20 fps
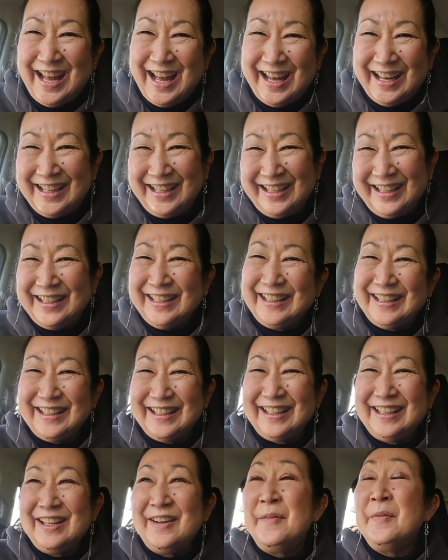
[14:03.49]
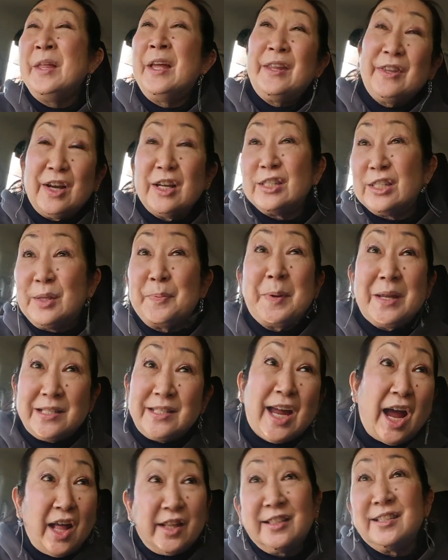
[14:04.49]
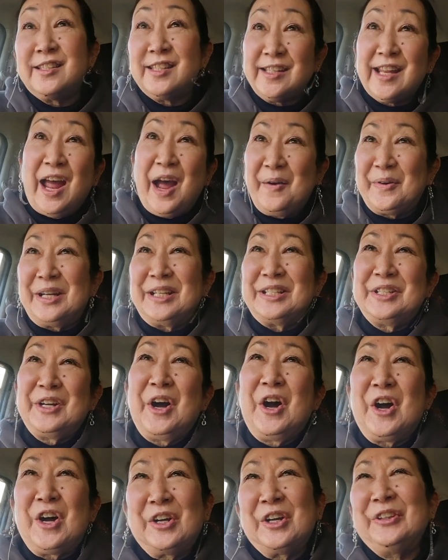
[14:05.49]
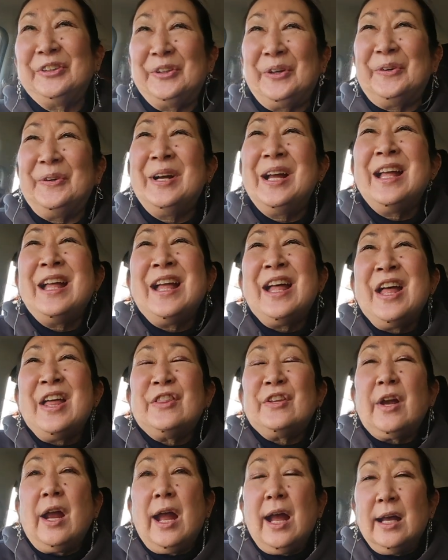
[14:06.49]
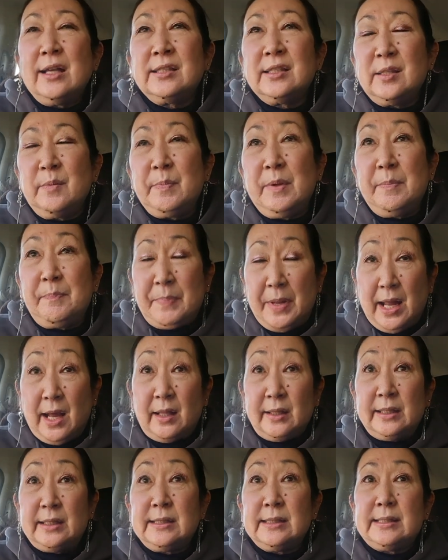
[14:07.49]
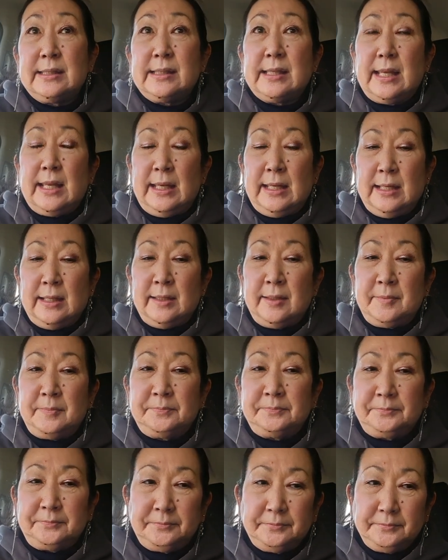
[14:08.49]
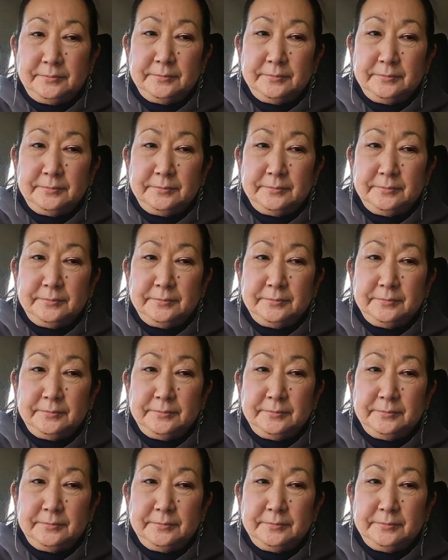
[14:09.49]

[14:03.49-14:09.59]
There has to be balance in how I talk. No, there has to be balance in